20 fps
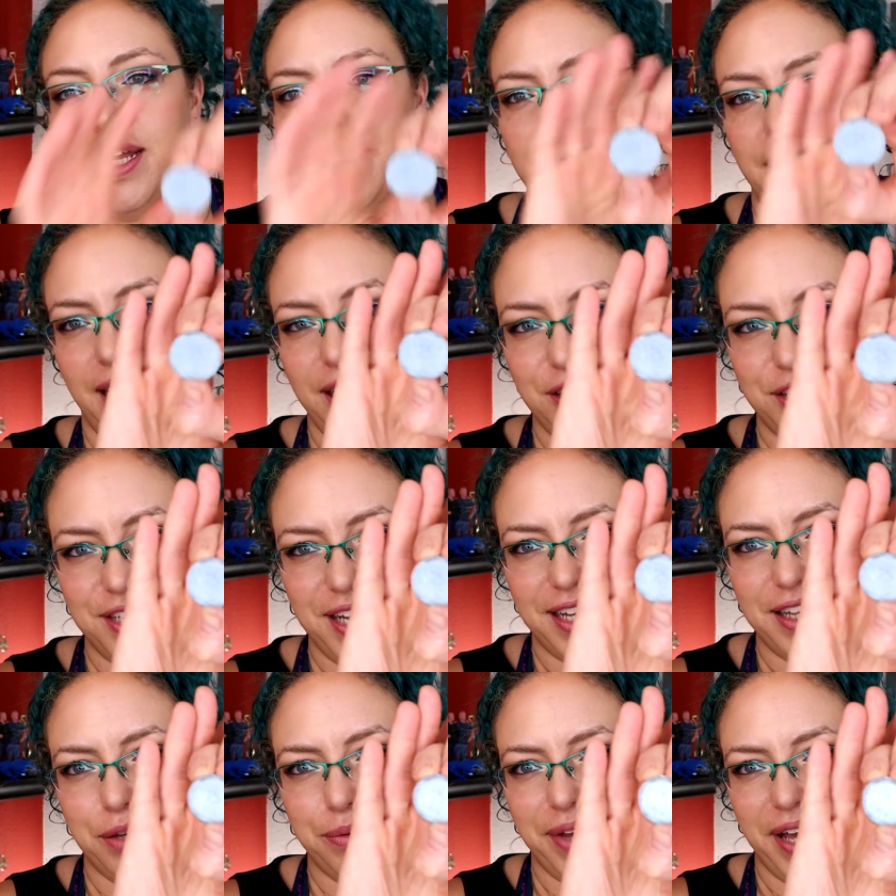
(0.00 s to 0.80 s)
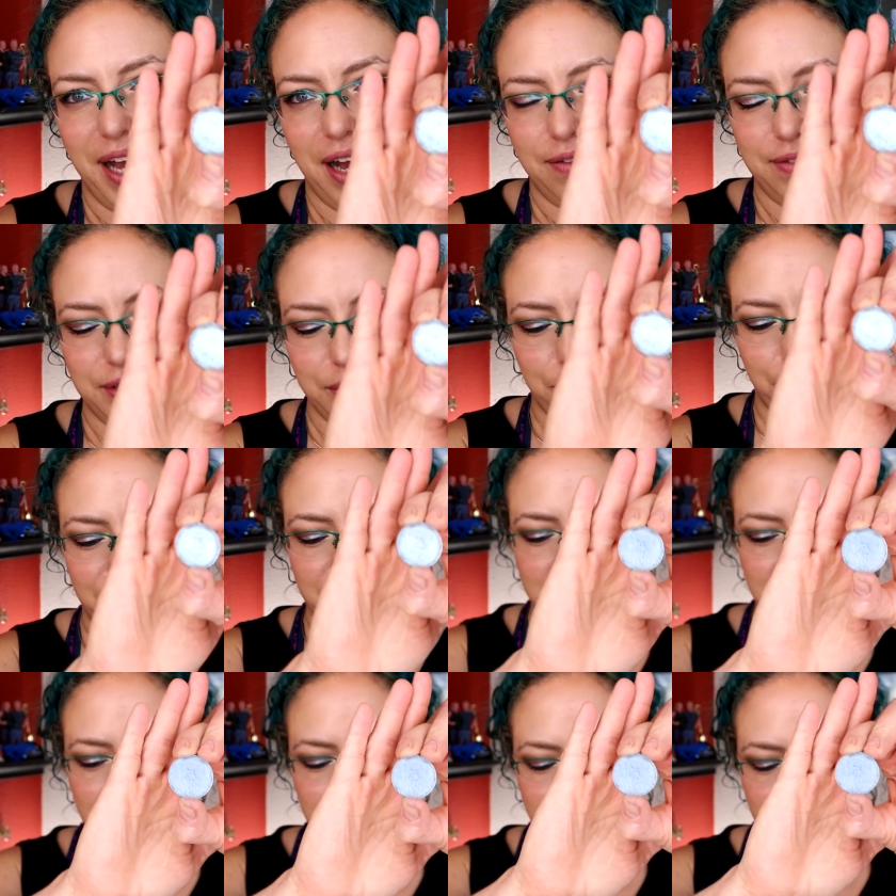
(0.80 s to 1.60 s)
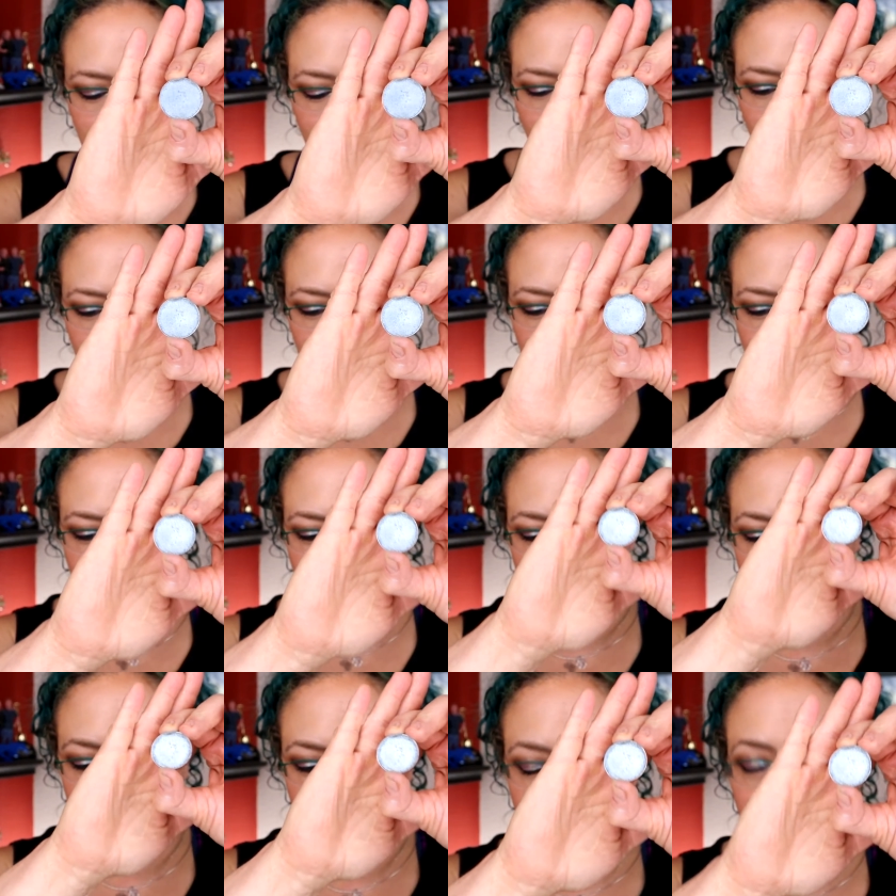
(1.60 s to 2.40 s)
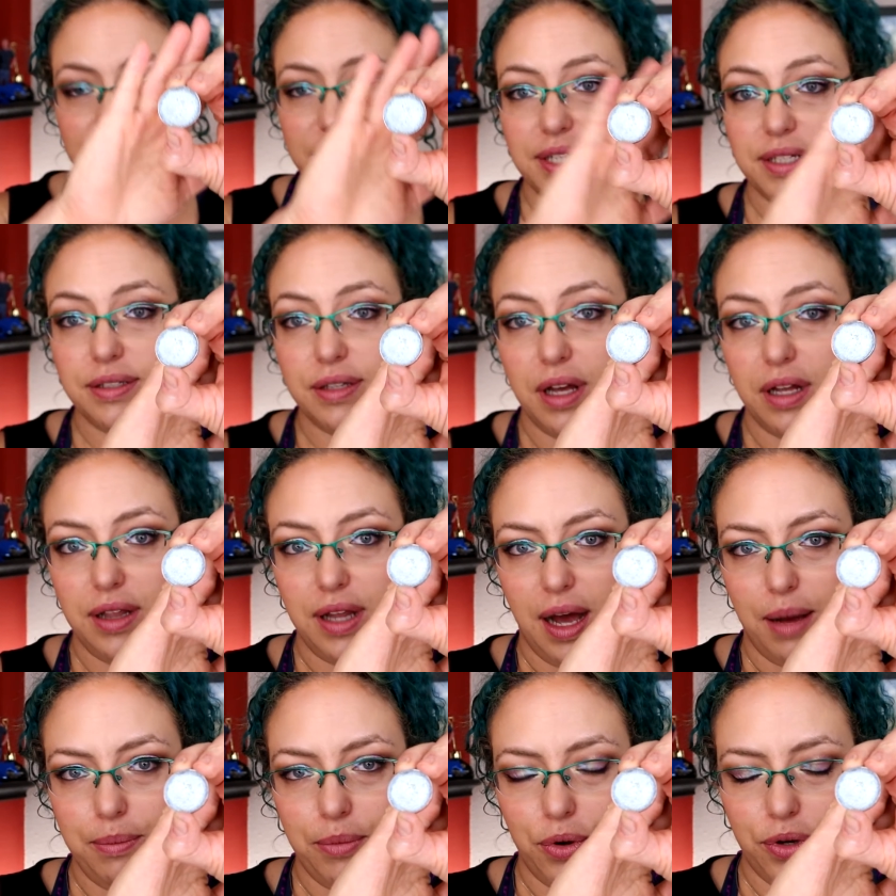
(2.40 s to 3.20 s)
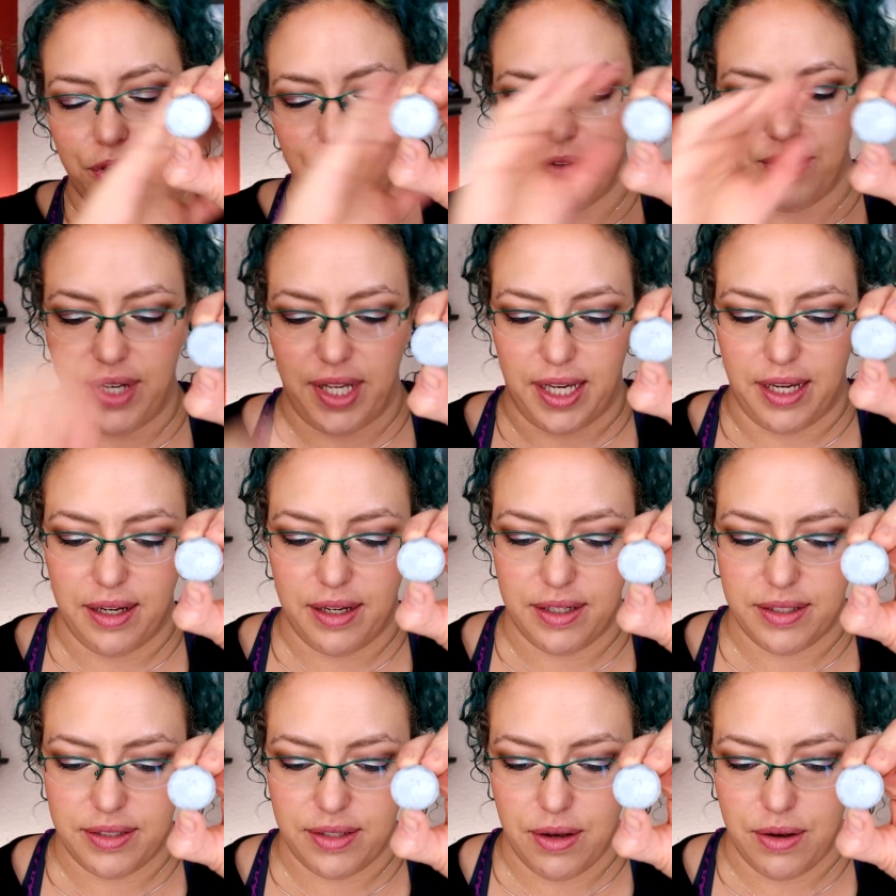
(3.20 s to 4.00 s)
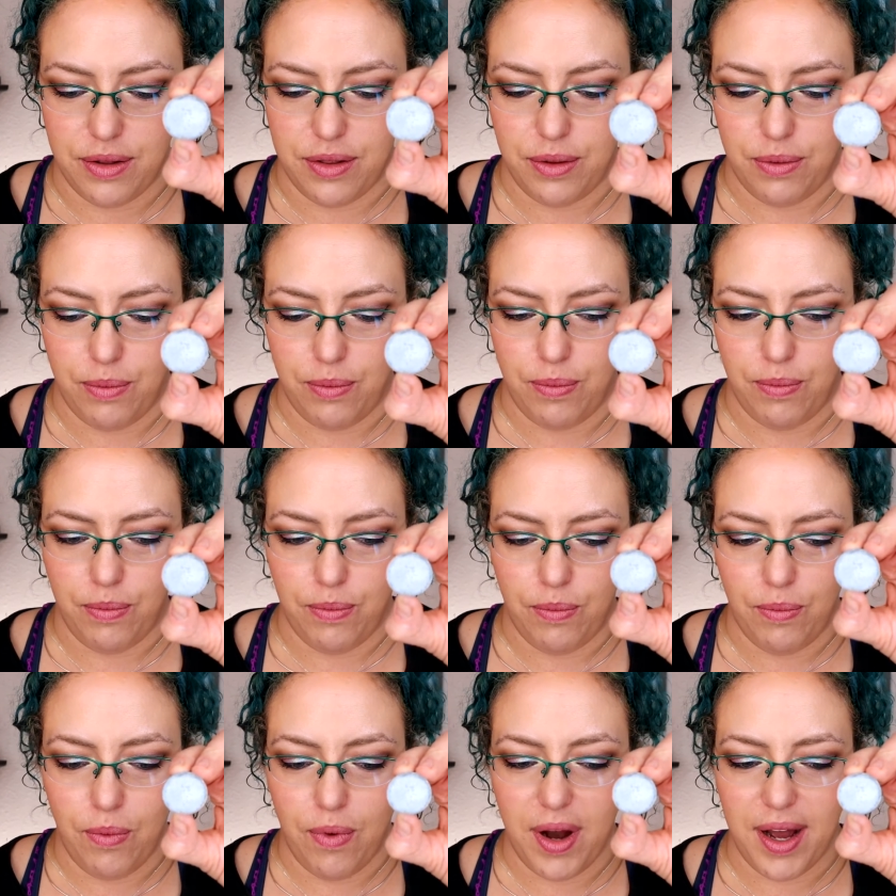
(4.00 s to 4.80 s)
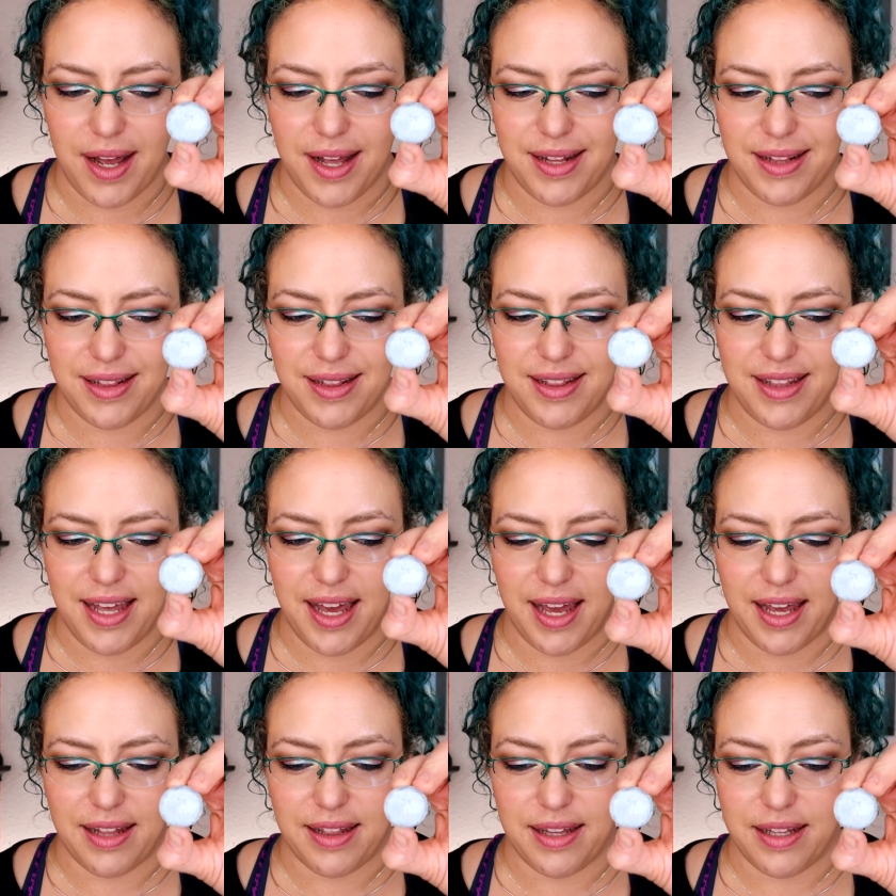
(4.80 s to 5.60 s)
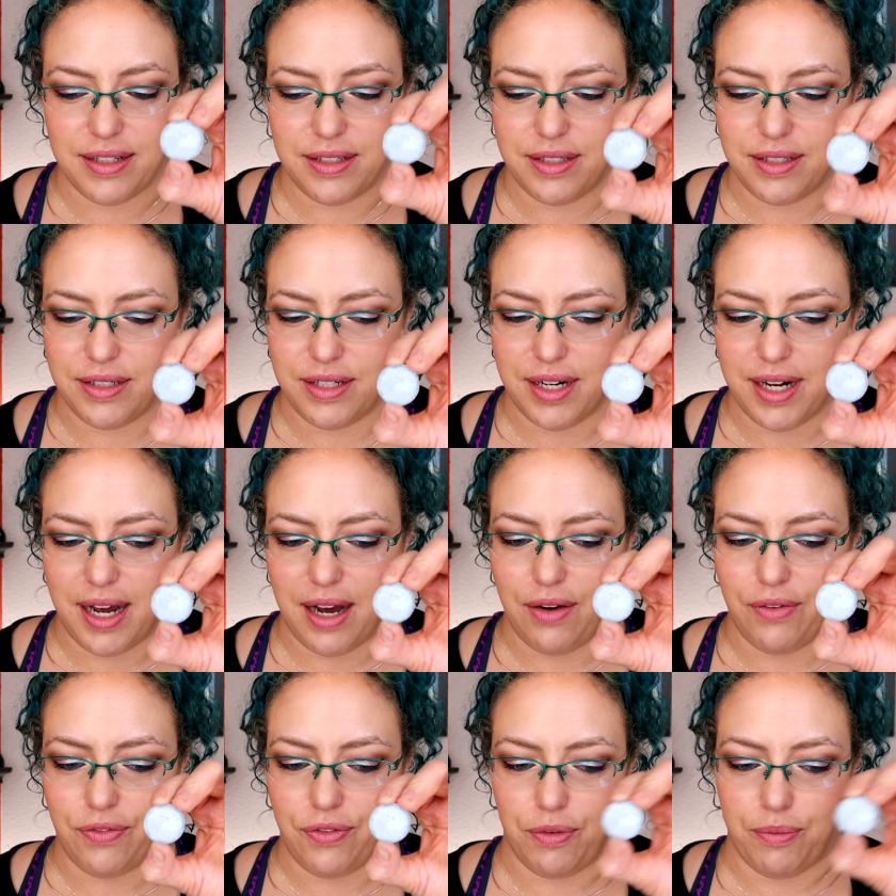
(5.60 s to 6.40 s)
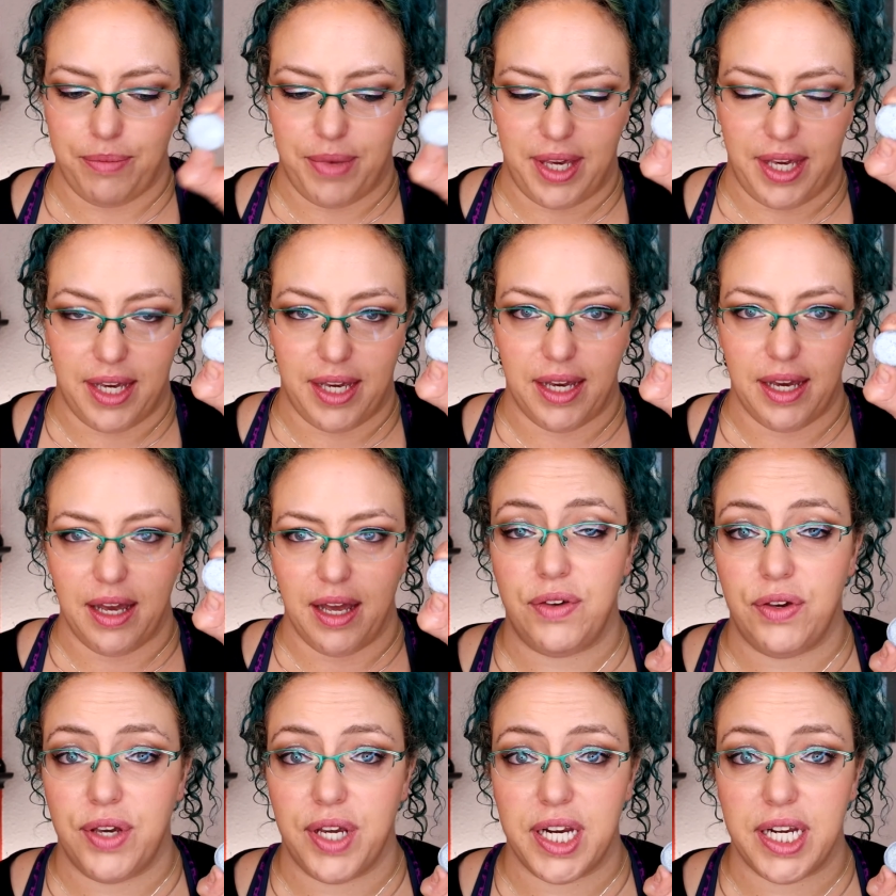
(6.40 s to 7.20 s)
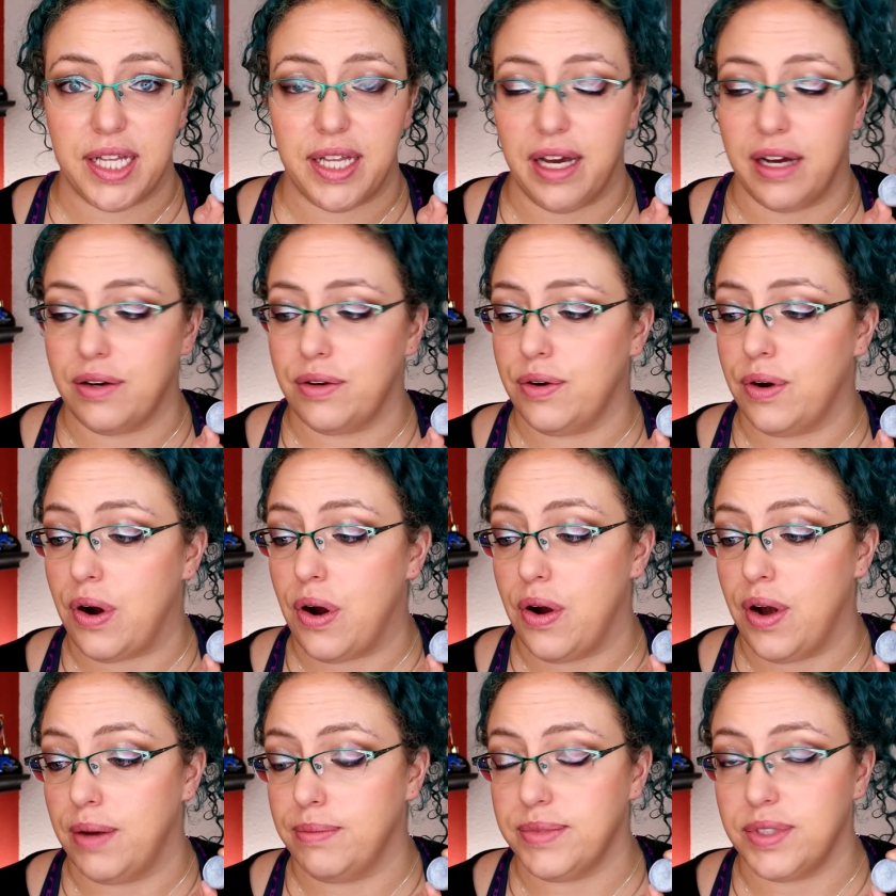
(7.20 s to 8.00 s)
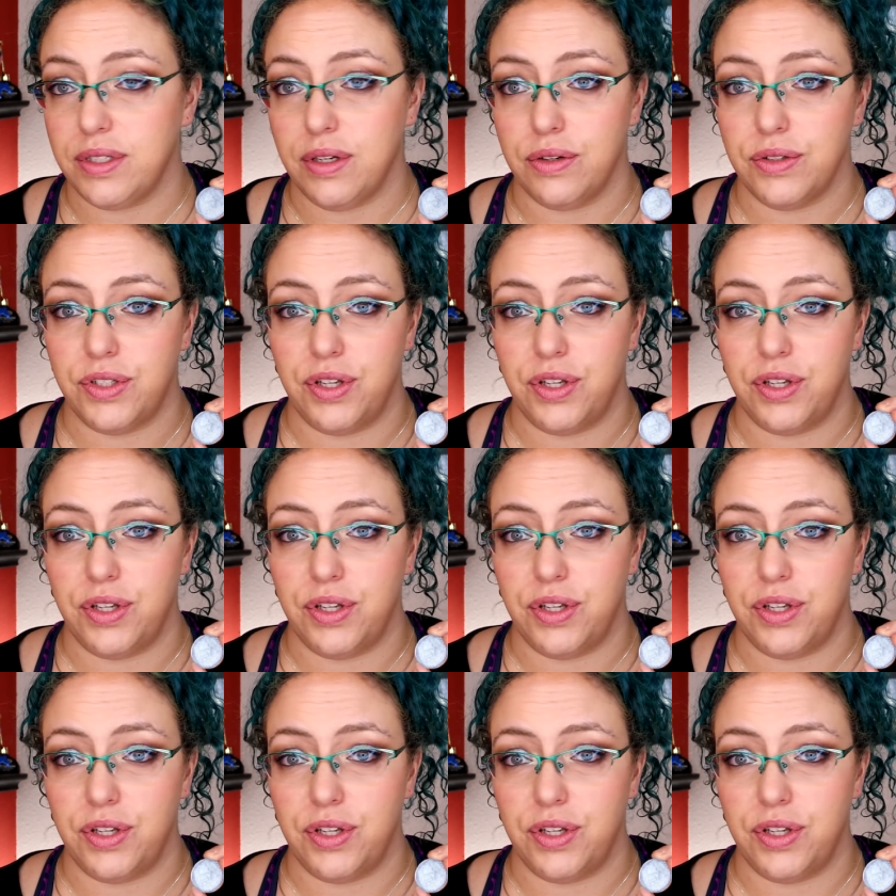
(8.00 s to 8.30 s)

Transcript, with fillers: The next shade that we have is Winter Moon, and this one is a lot more unique. So the one thing that stood out for me, if you hear that crow, I'm so